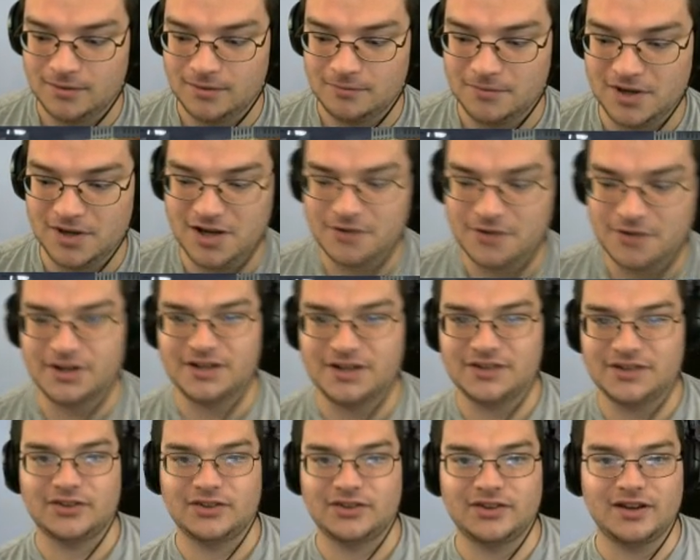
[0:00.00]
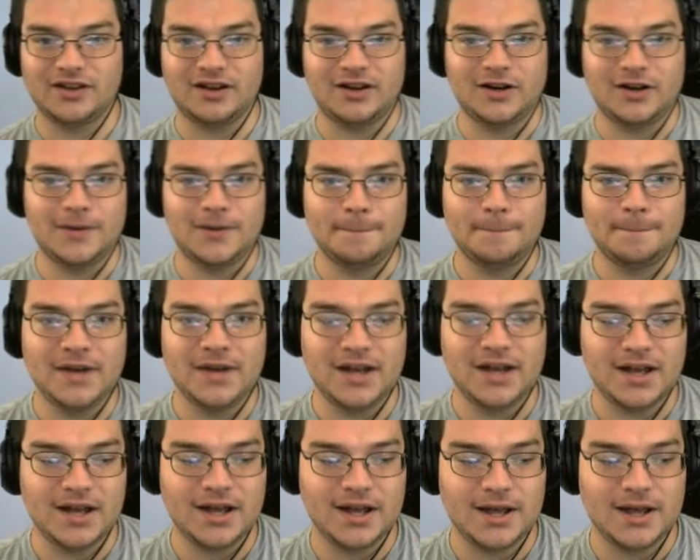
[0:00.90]
But anyways,
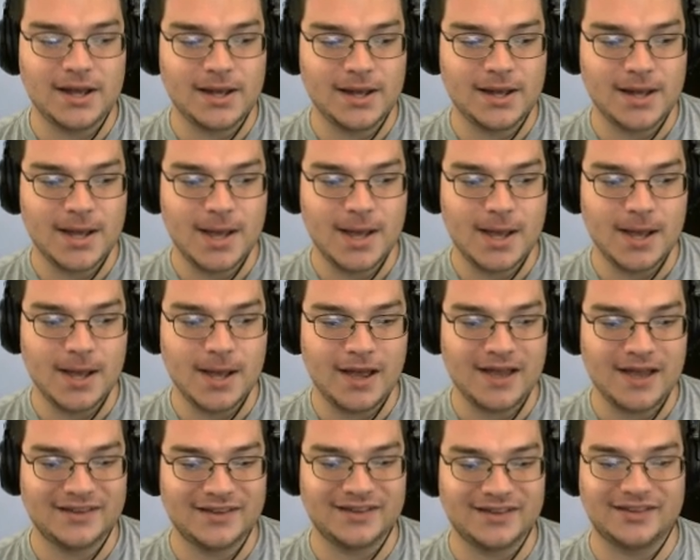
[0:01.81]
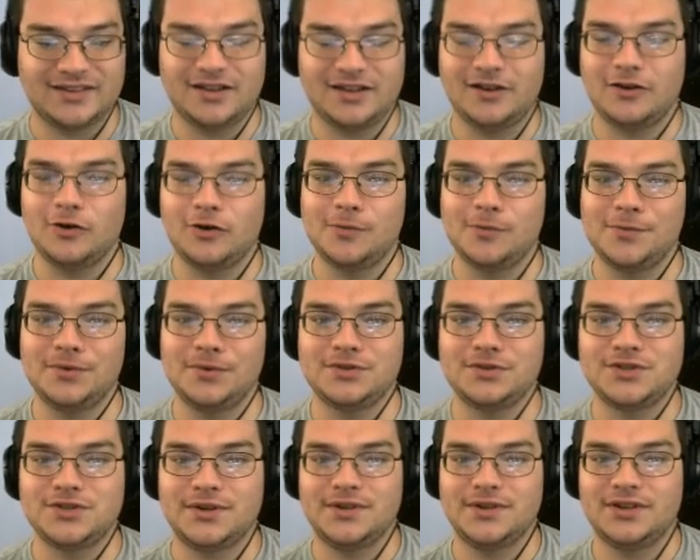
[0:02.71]
as I said, I hope you
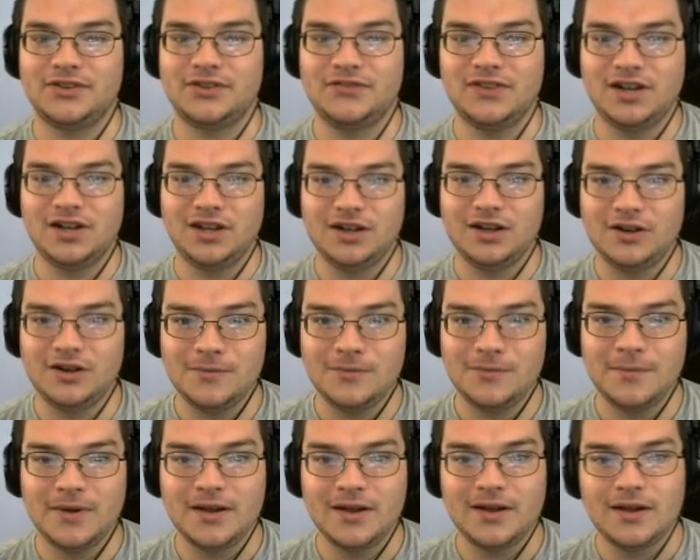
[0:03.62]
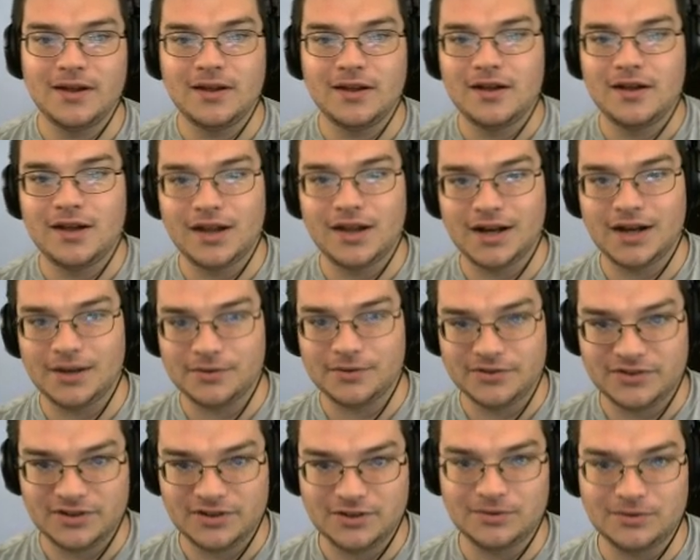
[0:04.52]
enjoyed this video, and I will
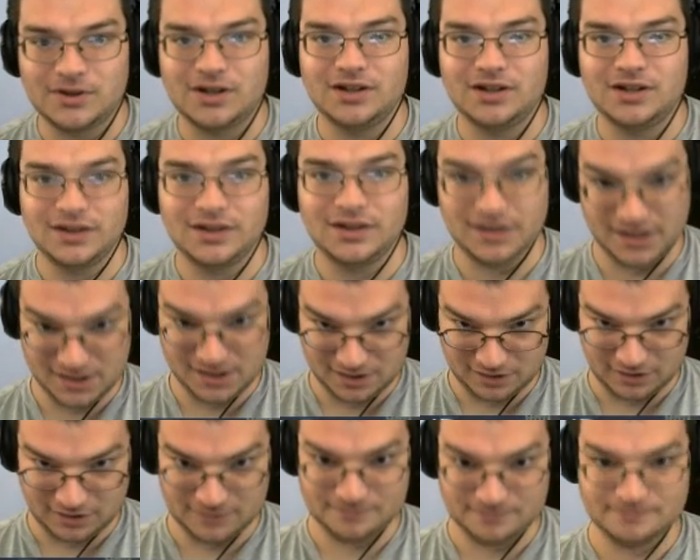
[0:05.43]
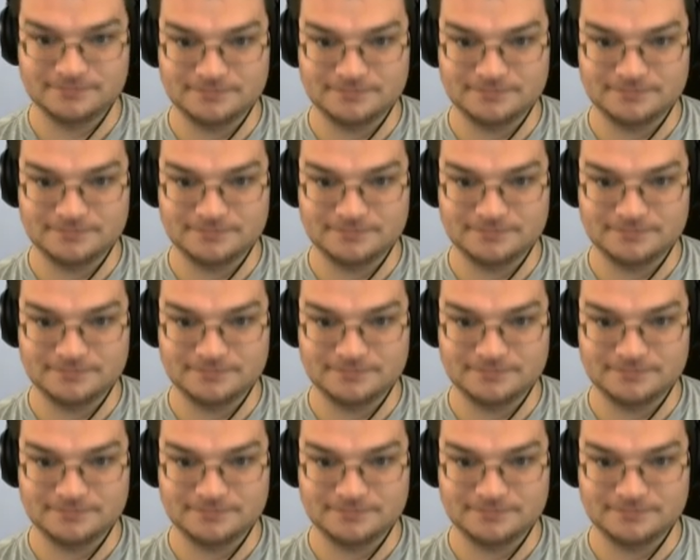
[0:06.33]
see you all later.